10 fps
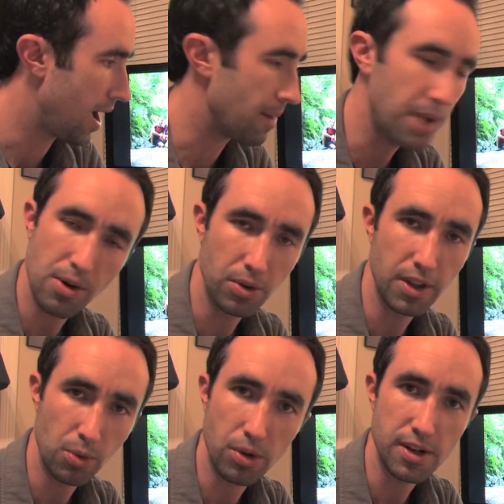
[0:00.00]
I'm not
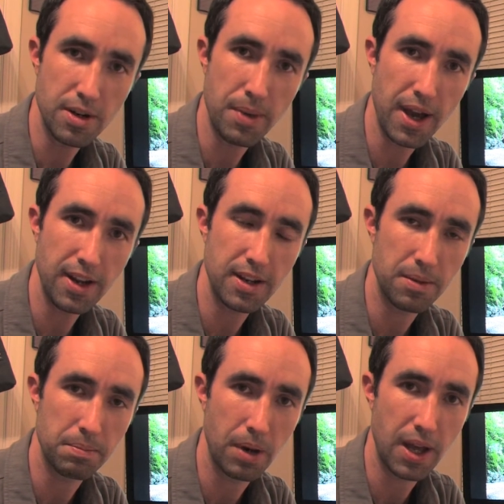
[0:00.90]
really worried about it,
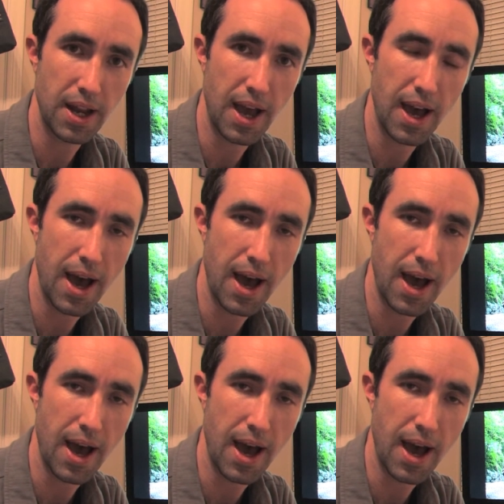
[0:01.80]
but